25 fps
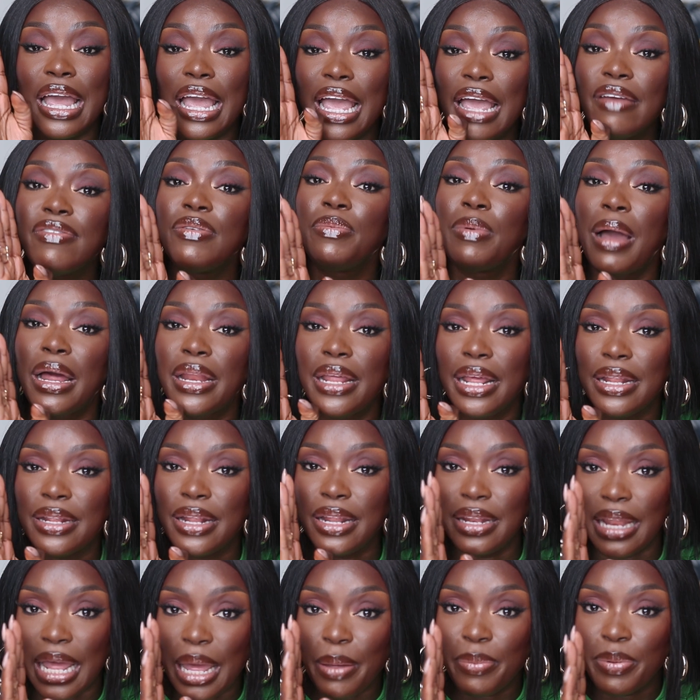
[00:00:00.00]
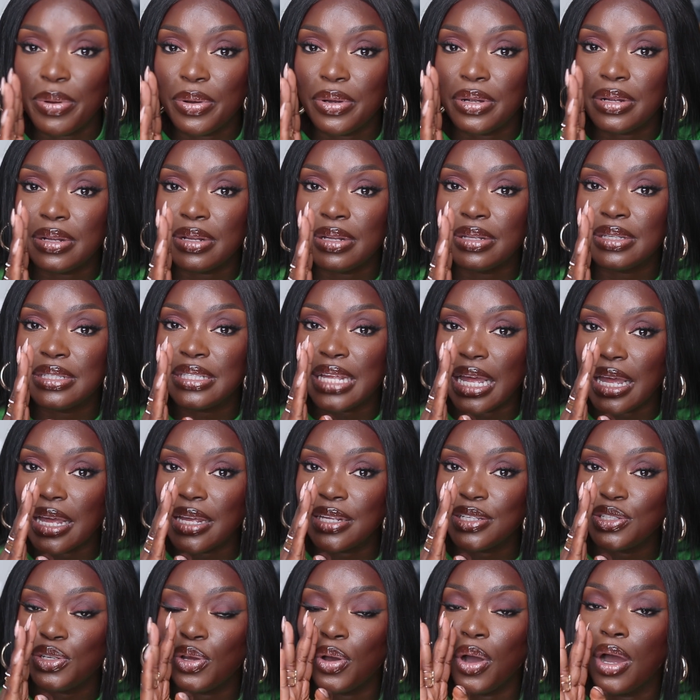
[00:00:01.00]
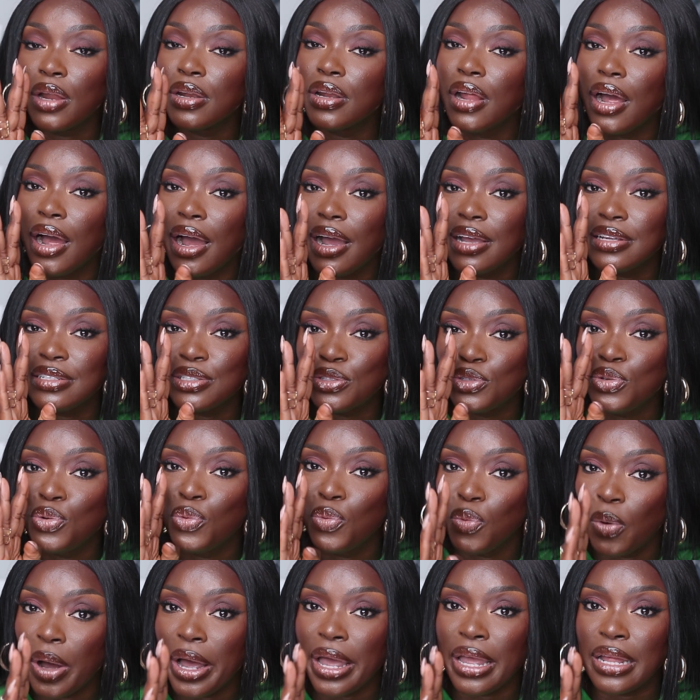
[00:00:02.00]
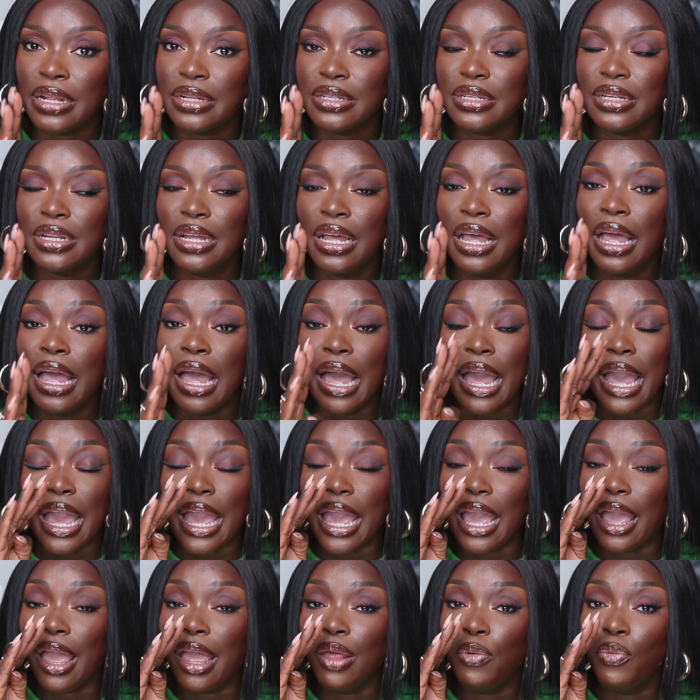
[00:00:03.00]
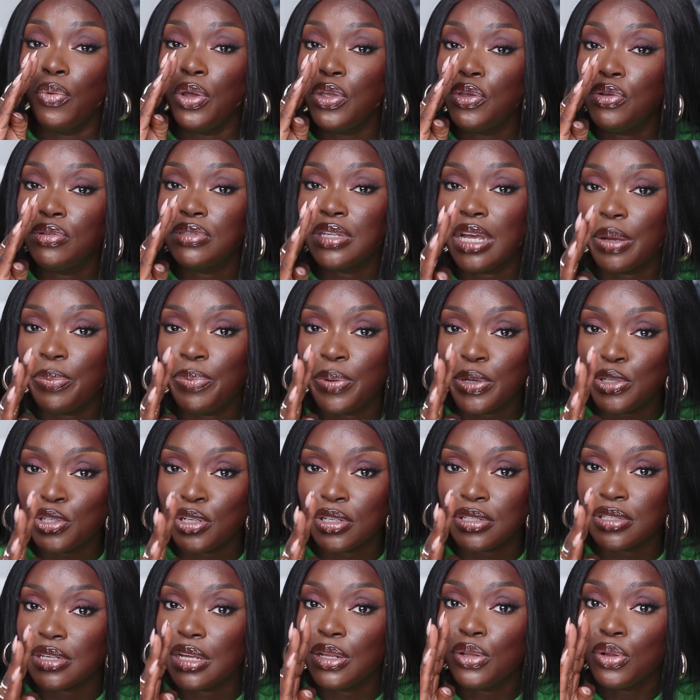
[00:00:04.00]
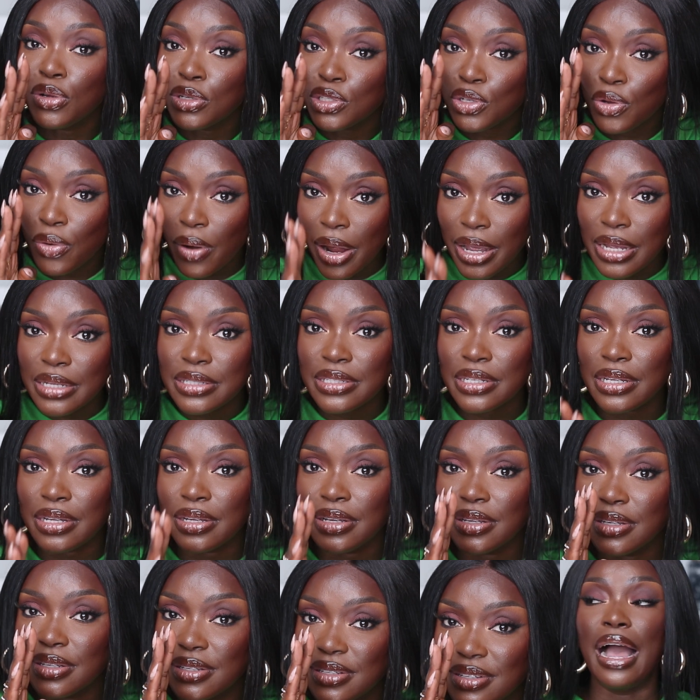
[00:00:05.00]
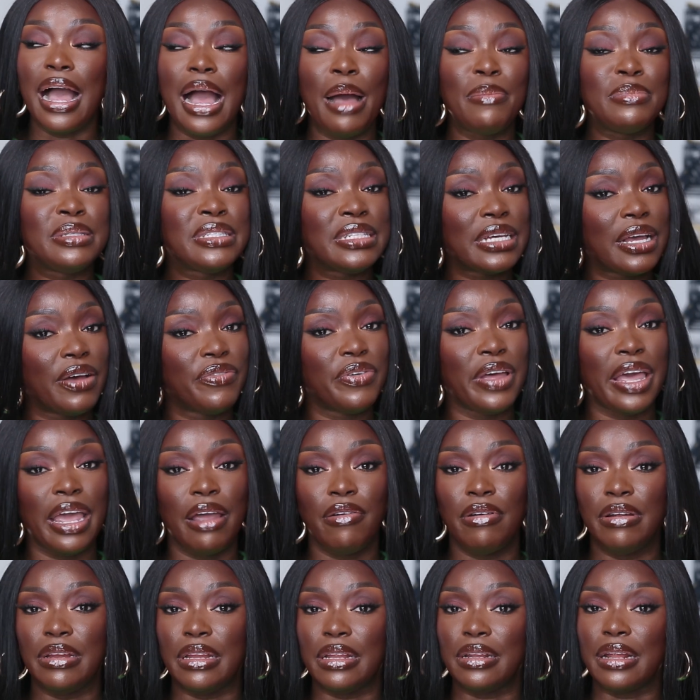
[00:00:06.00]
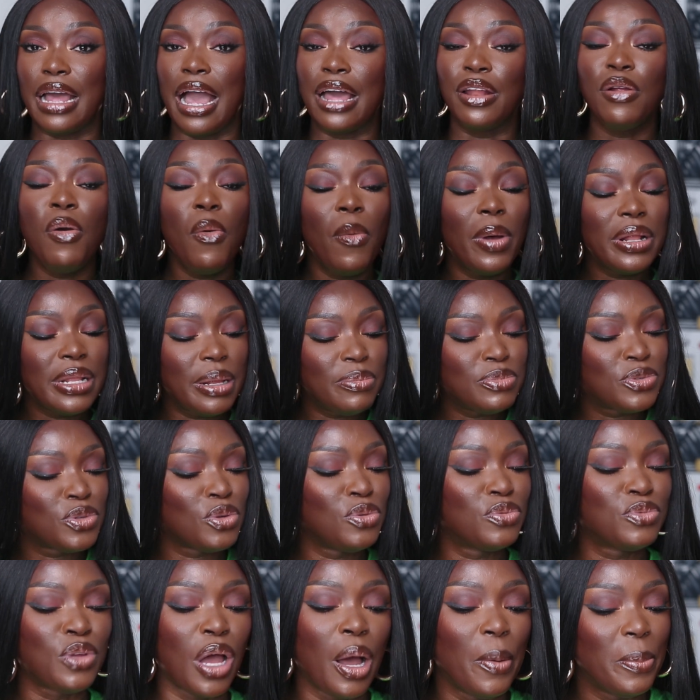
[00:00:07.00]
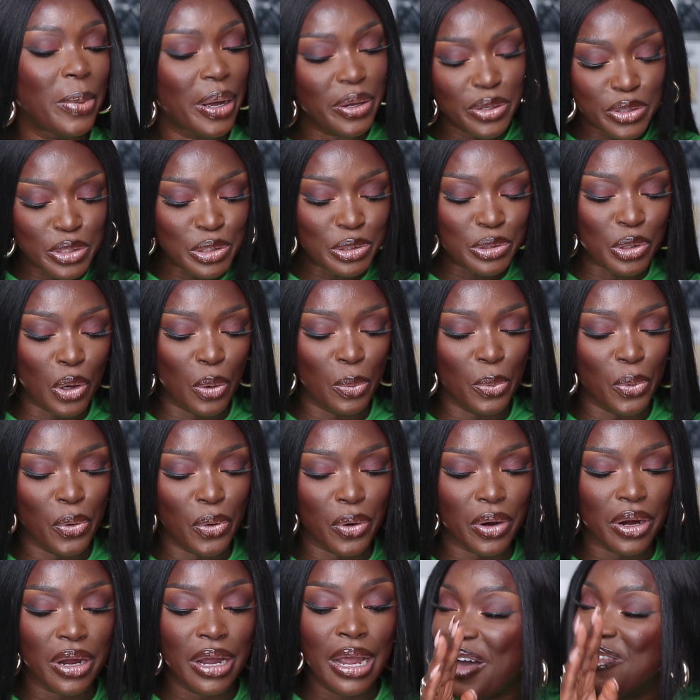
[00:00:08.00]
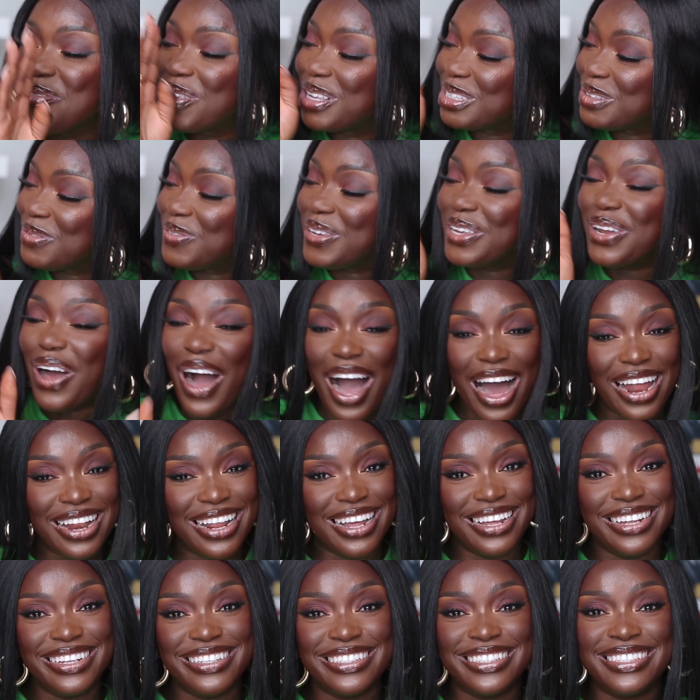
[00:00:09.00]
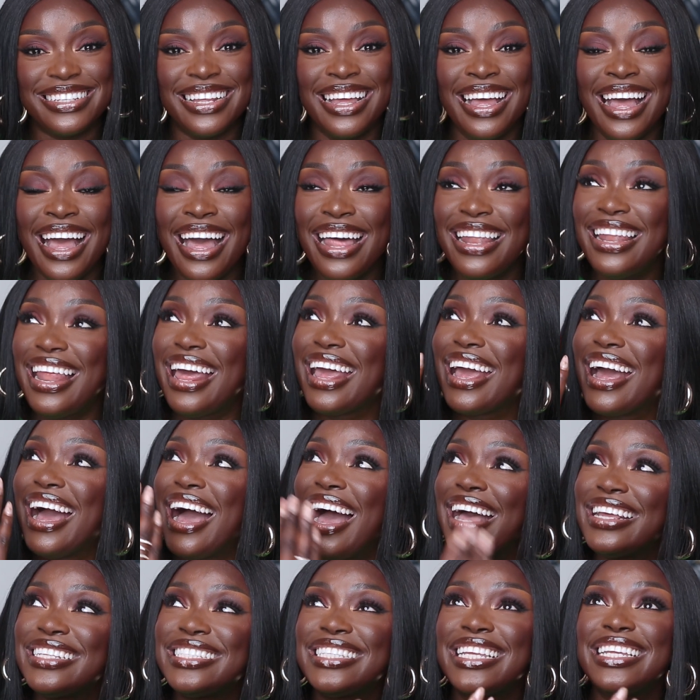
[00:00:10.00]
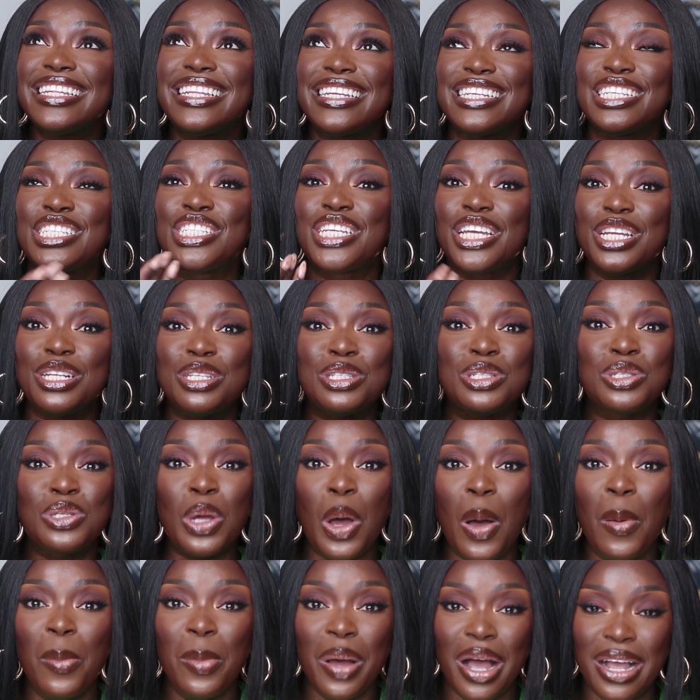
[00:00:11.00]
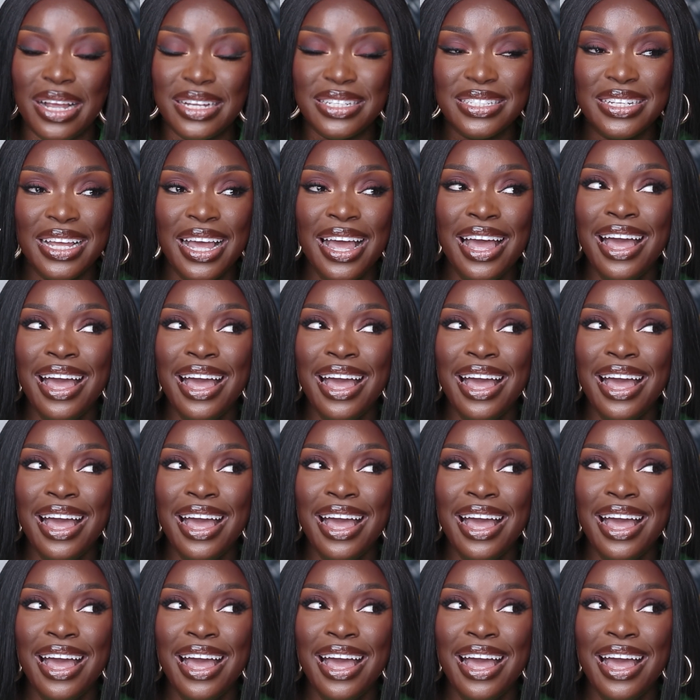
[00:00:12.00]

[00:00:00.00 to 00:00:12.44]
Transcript: everybody in the neighborhood says your under eye is too white. And when you take pictures, it looks crazy. I'm sick of hearing it. I don't want them to talk about you no more. I'm just being honest. Like, I see this shit so much,